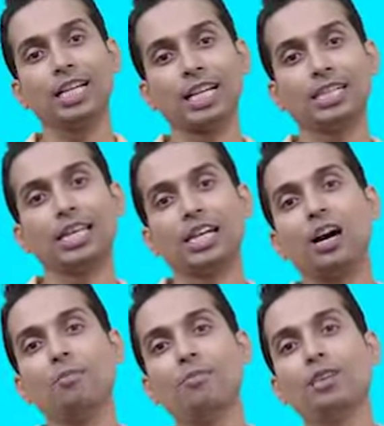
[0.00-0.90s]
that they
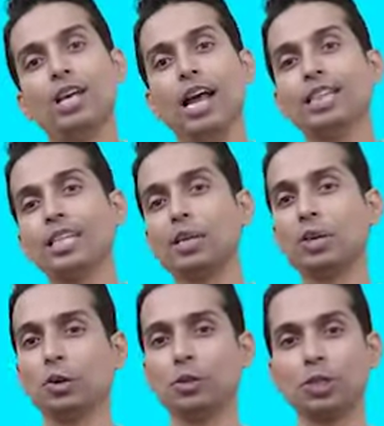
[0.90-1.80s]
come and they go.